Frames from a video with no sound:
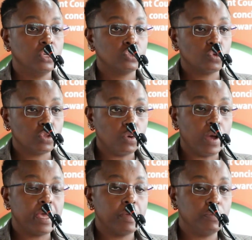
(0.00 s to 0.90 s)
so they
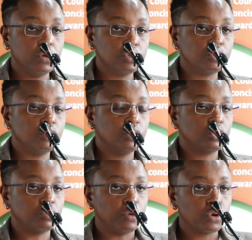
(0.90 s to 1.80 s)
were able,
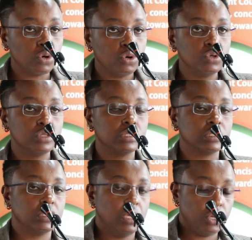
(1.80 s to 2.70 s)
to borrow
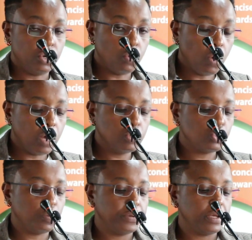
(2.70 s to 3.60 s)
loans, know how
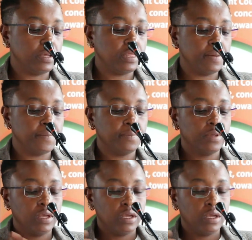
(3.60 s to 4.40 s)
to pay them,